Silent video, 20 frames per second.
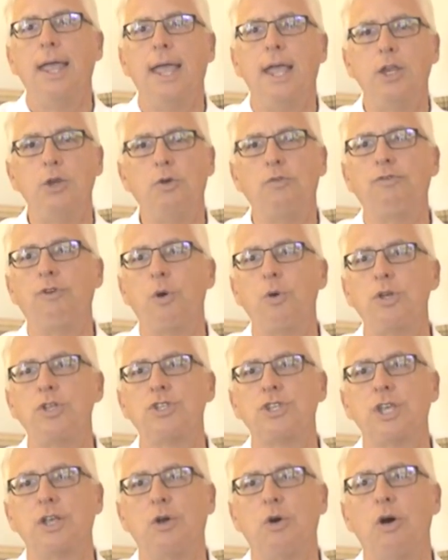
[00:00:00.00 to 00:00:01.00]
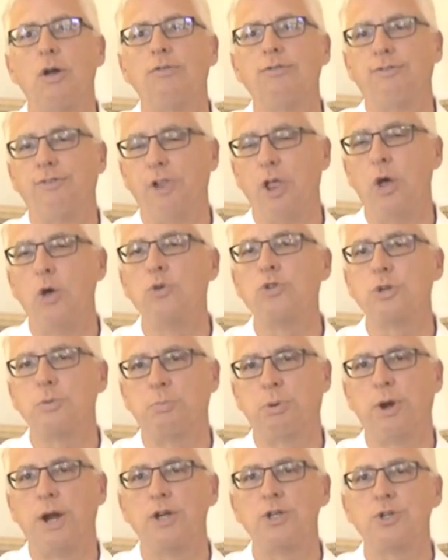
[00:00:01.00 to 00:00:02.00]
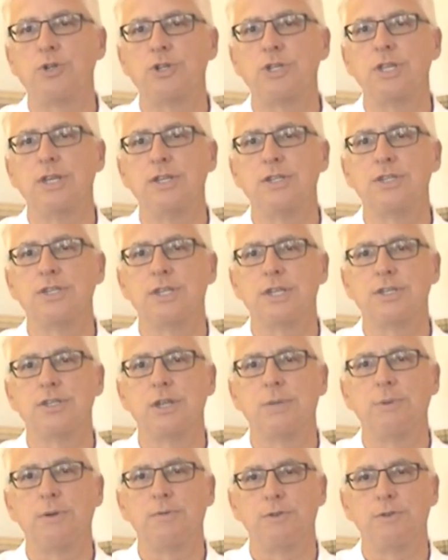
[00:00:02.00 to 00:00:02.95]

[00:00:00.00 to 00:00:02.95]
and you're focusing on flows and pressures in the system.